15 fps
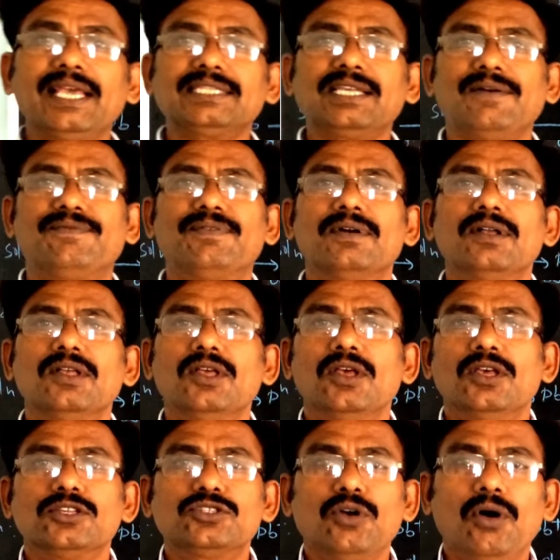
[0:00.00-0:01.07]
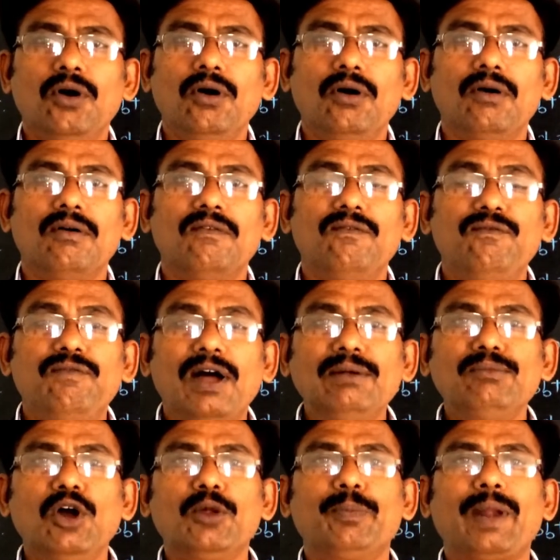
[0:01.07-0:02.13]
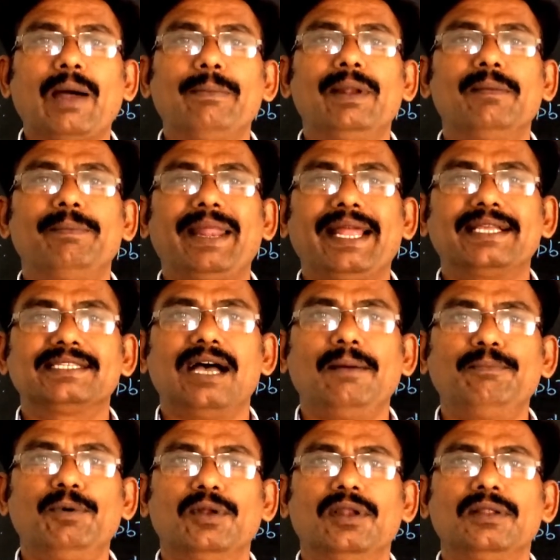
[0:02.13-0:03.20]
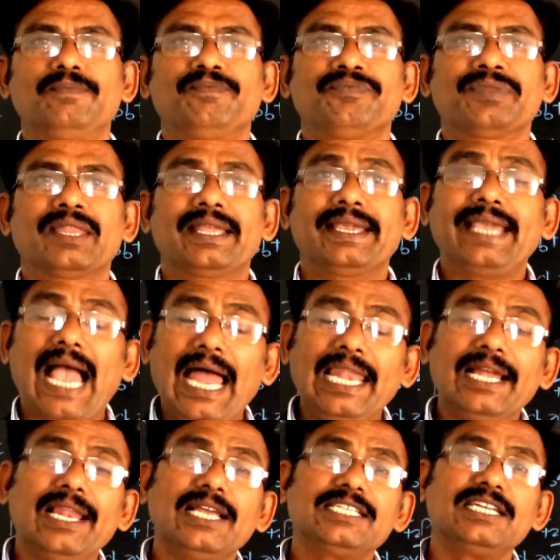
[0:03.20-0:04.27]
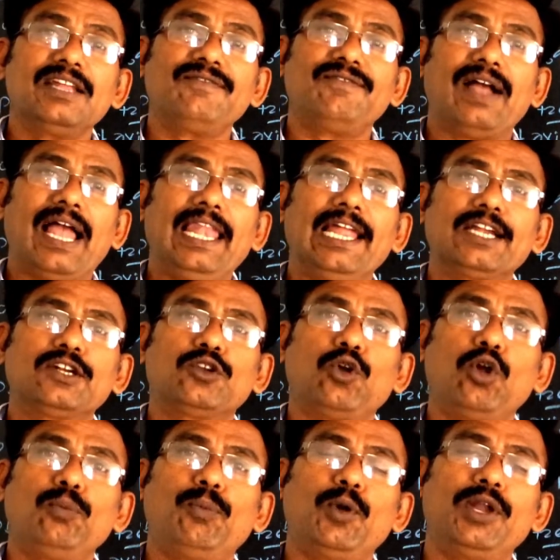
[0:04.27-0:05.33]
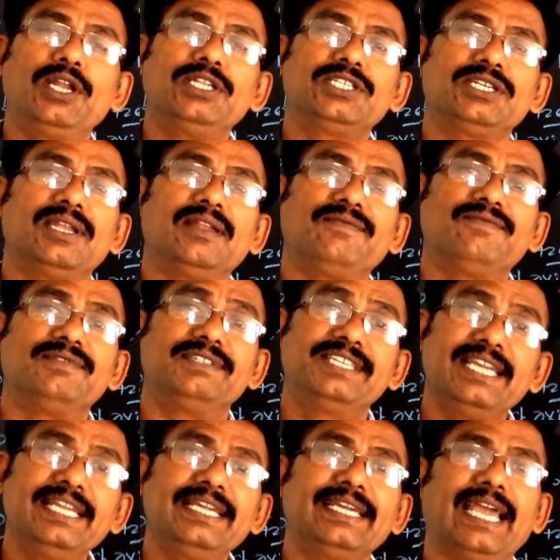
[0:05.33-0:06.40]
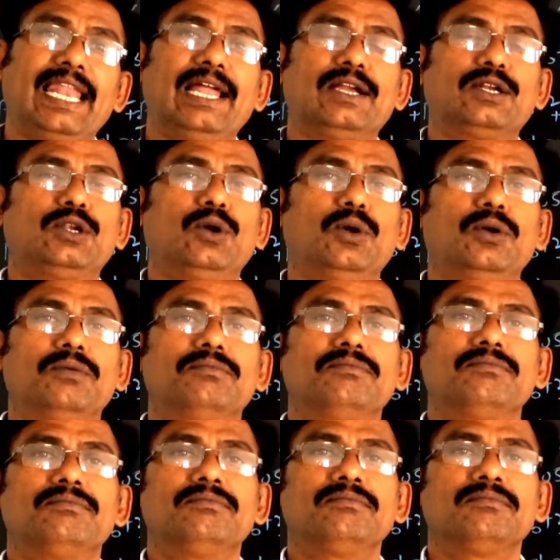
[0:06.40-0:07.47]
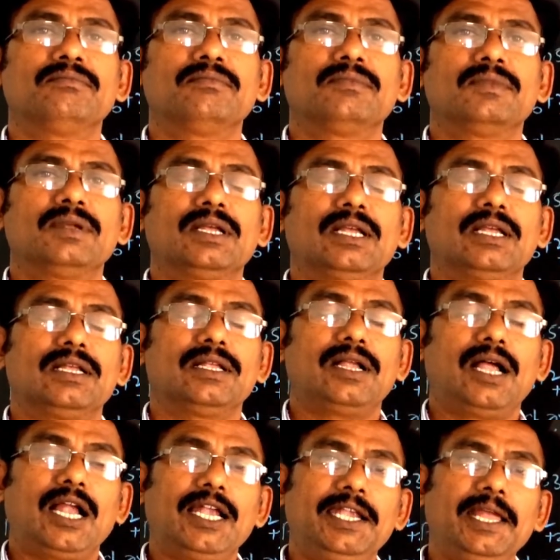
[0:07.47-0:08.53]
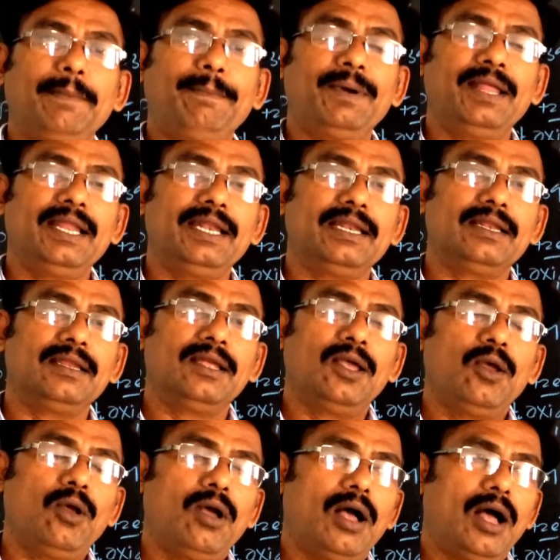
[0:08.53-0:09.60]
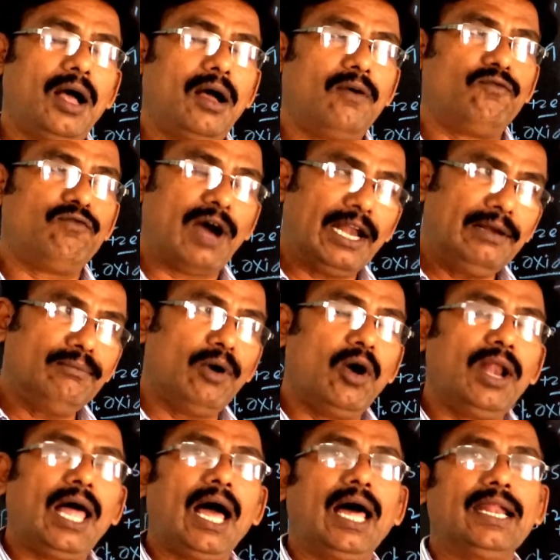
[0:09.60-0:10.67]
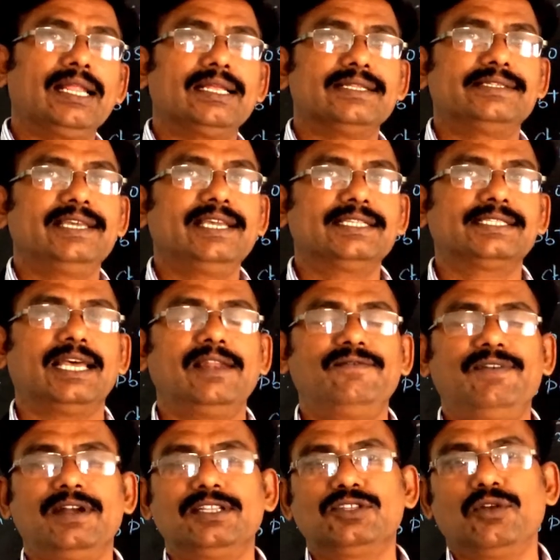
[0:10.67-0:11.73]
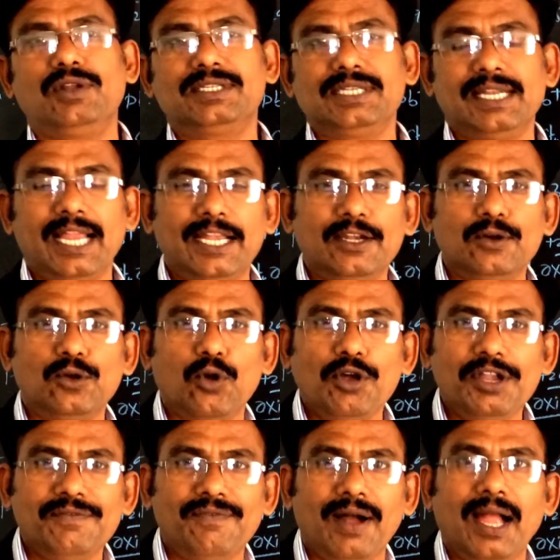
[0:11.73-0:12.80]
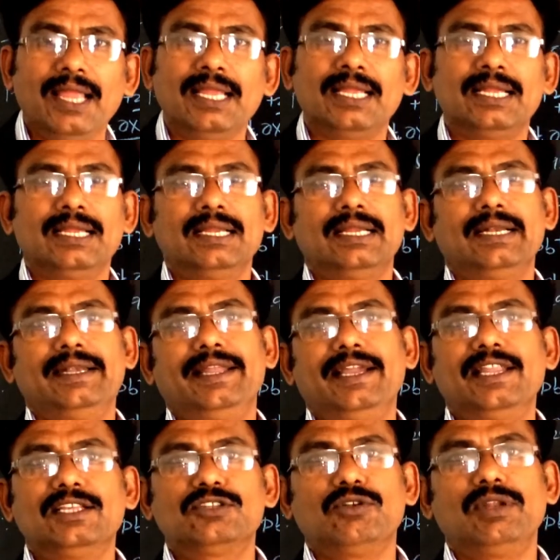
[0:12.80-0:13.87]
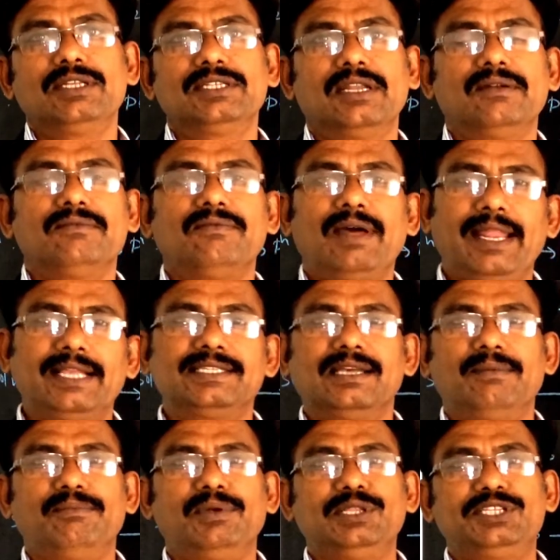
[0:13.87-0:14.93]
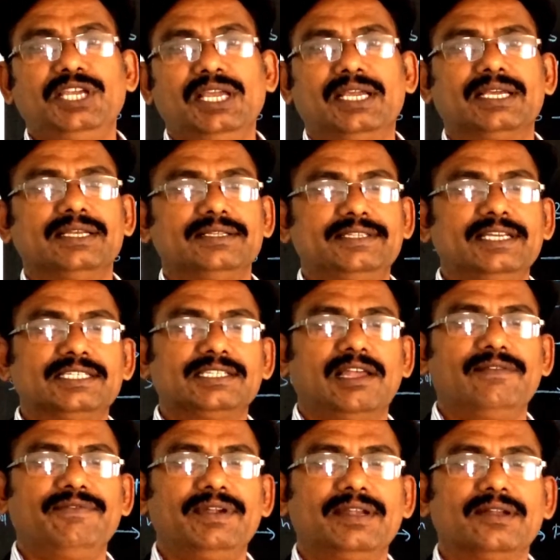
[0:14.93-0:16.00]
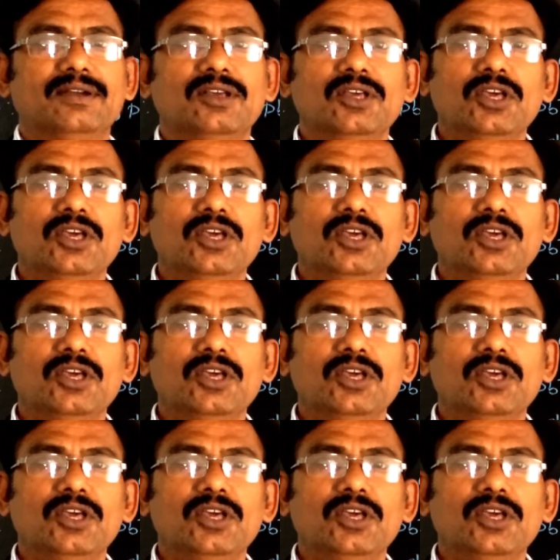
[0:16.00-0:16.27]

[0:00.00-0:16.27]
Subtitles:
of, so one more problem. For example, calculation of electrode potential of zinc electrode dipped in 1 molar zinc sulfate solution at 25 degree solution. For example, zinc sulfate.